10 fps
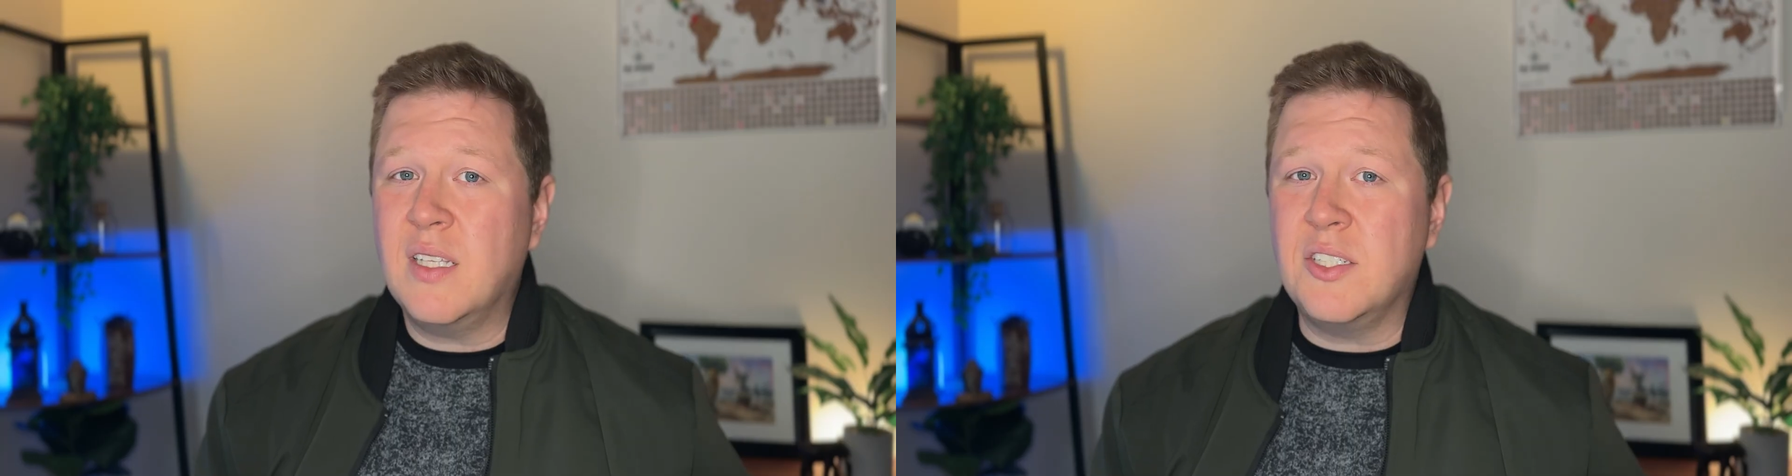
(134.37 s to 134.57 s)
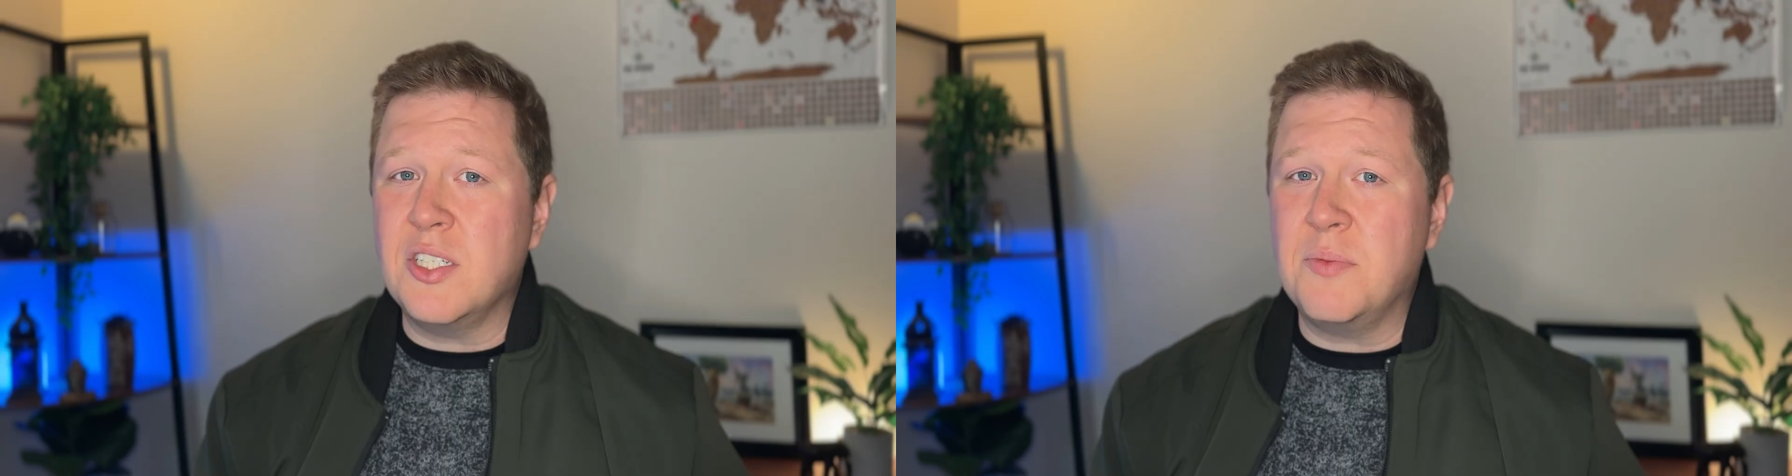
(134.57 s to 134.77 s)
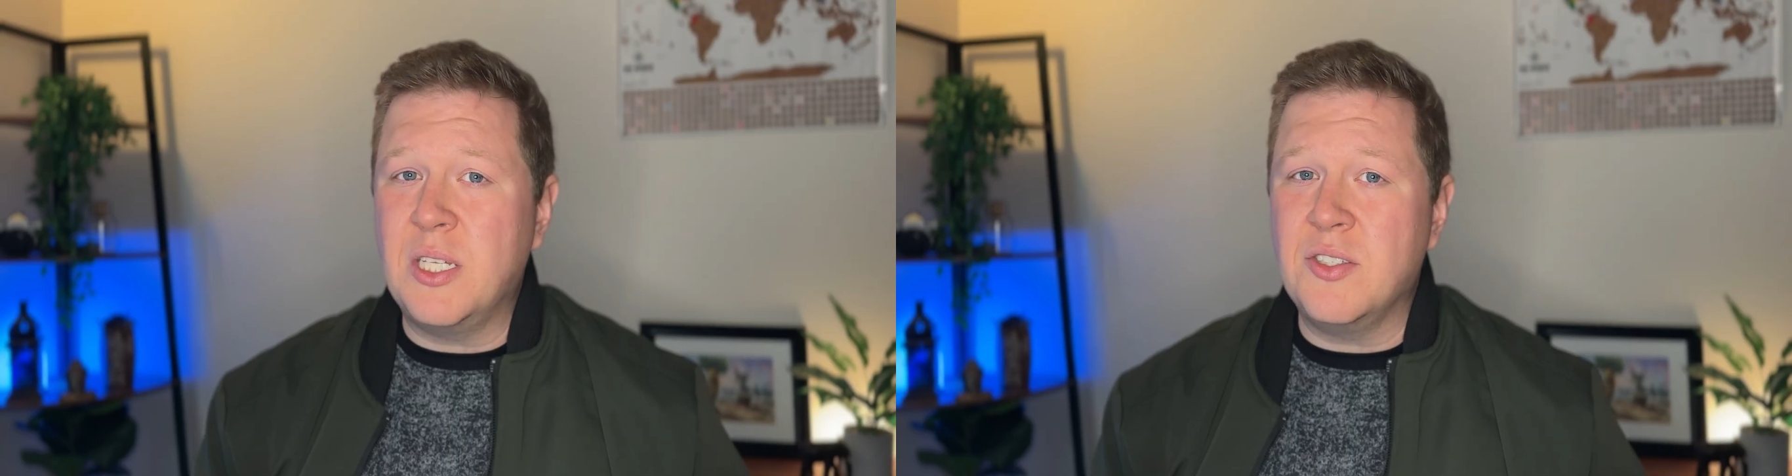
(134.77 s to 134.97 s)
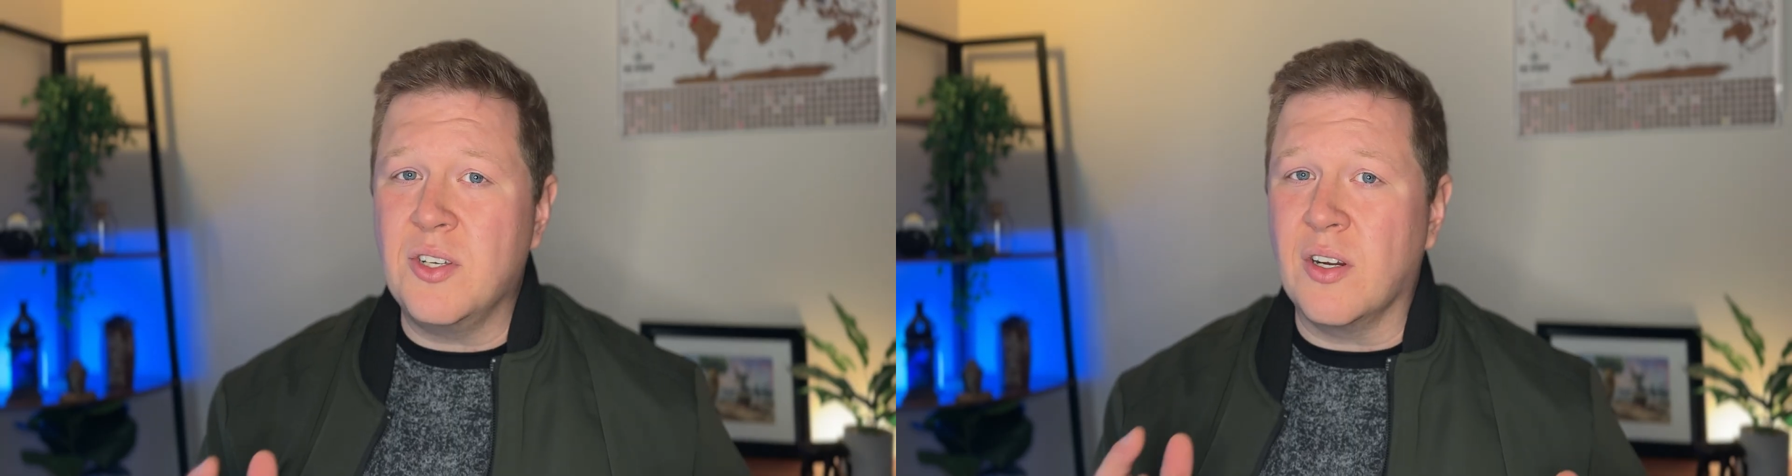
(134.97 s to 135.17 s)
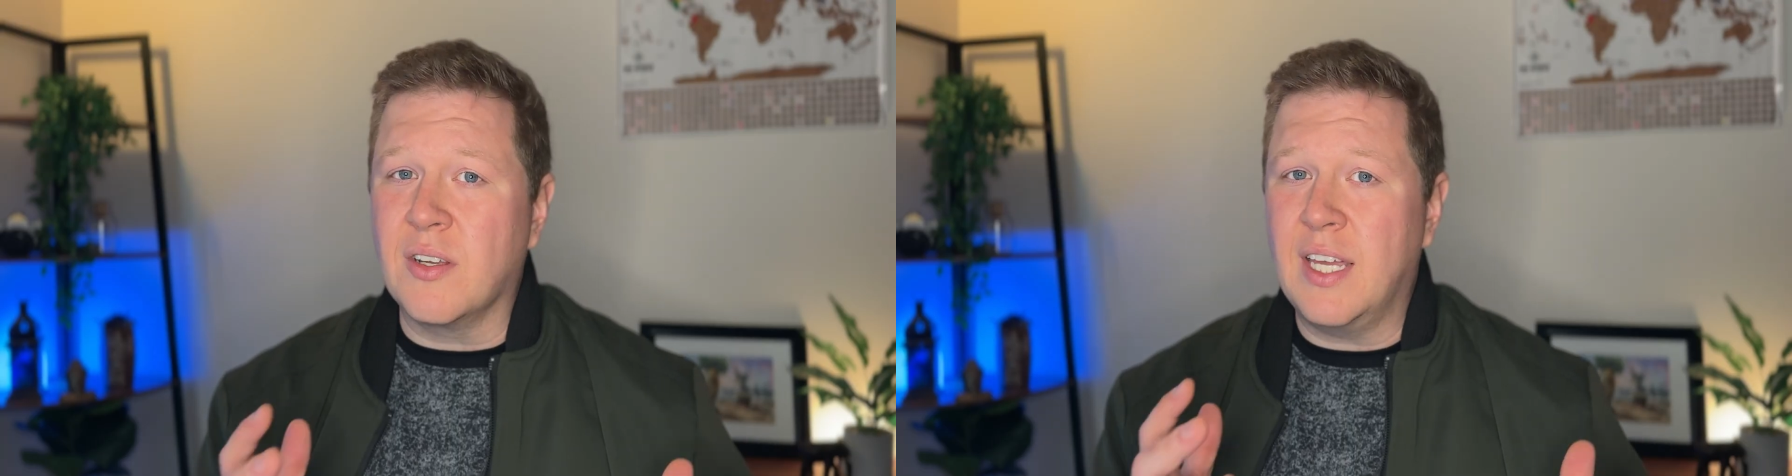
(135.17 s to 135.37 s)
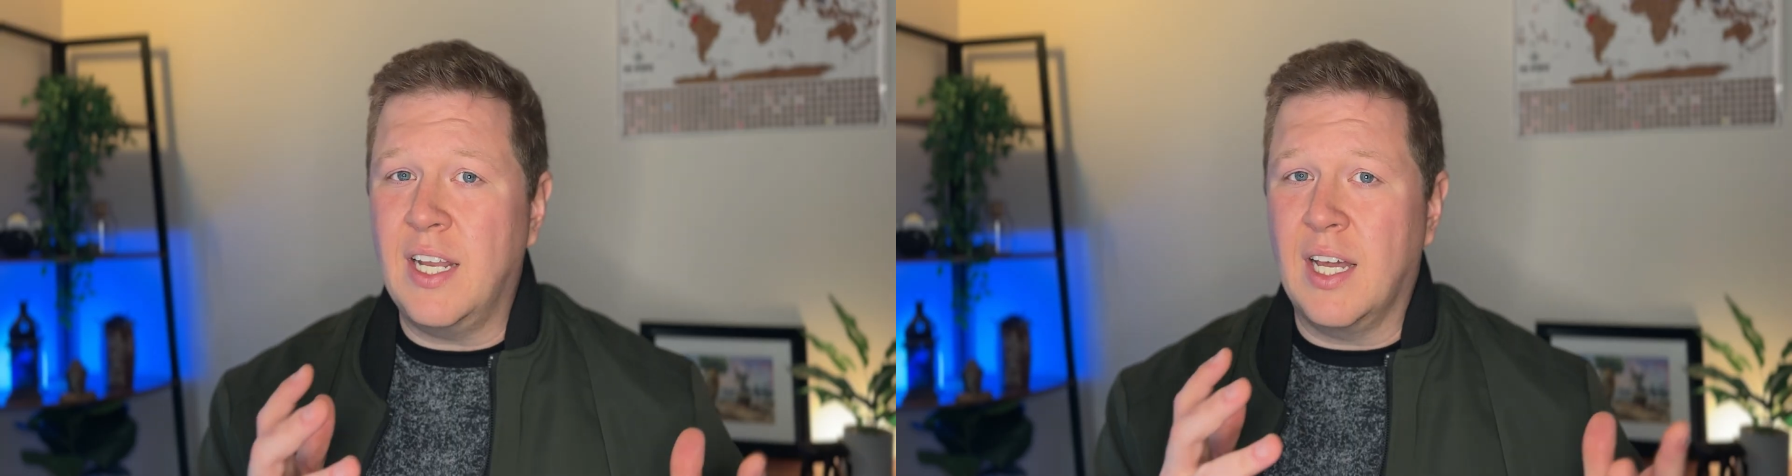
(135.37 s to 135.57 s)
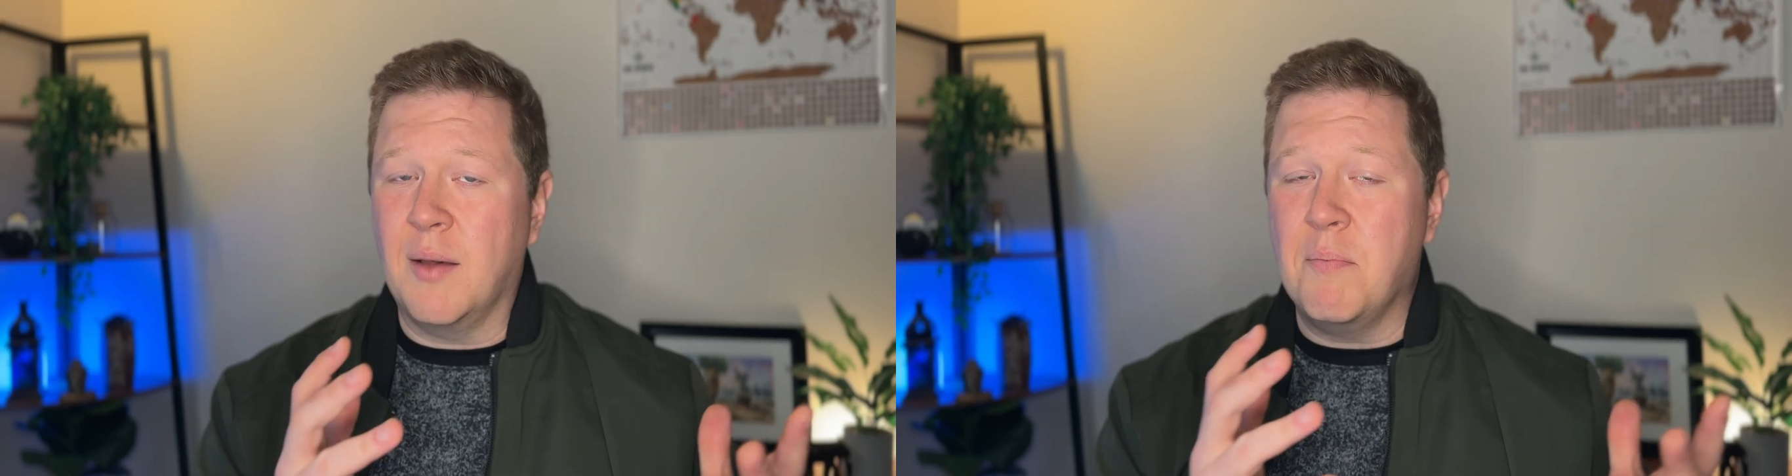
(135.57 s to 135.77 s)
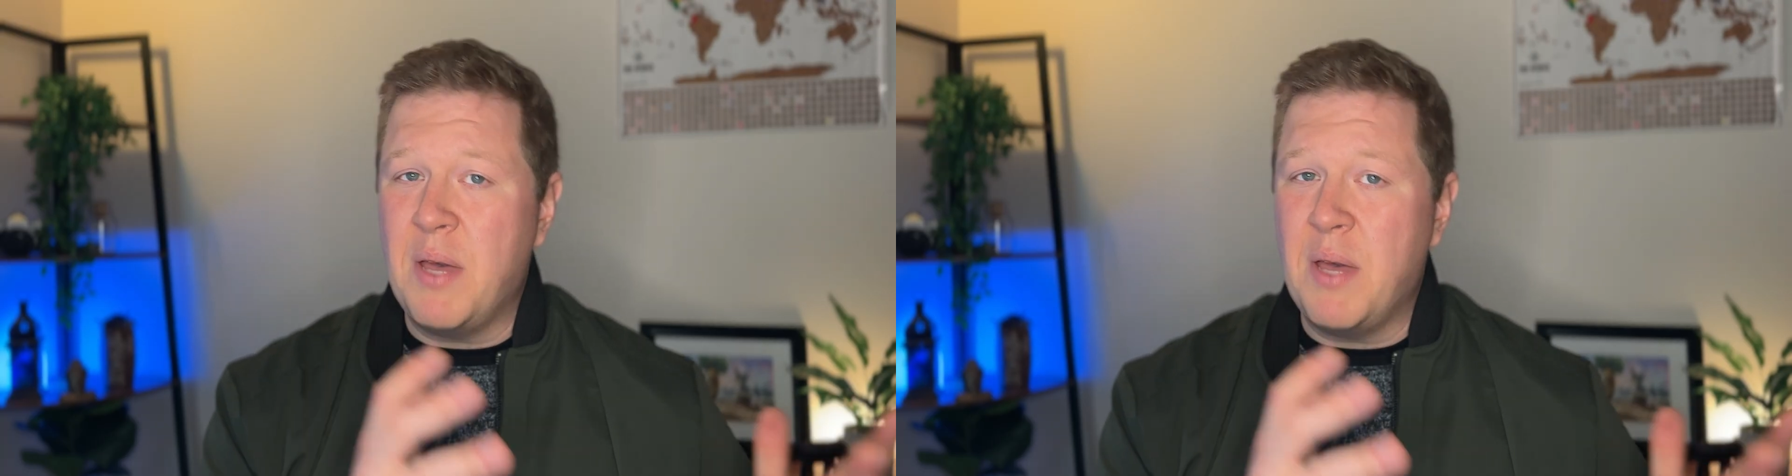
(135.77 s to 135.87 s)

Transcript: it just means you're getting a